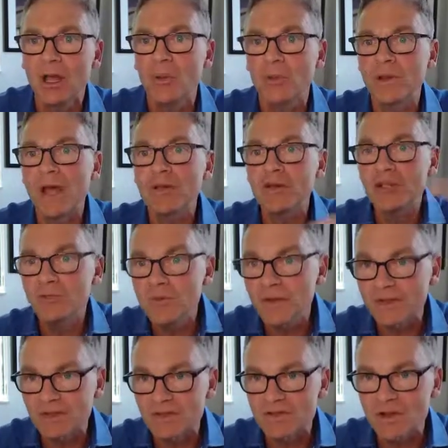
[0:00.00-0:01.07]
Well, now you can move
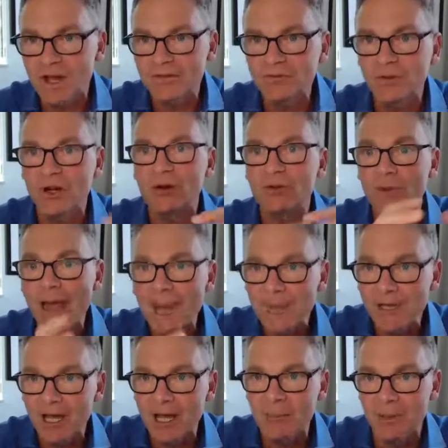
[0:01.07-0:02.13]
that to software, wrap
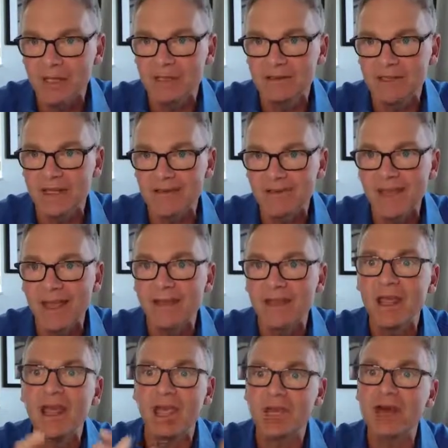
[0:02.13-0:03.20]
it up in TSN,
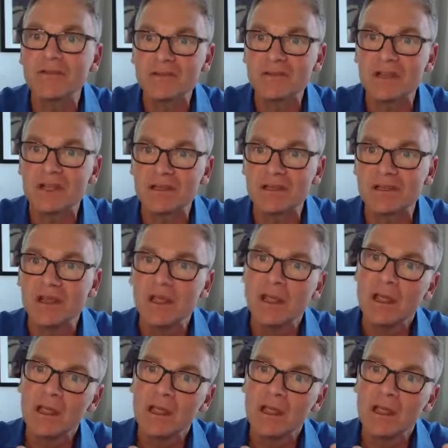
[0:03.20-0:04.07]
and all of a sudden,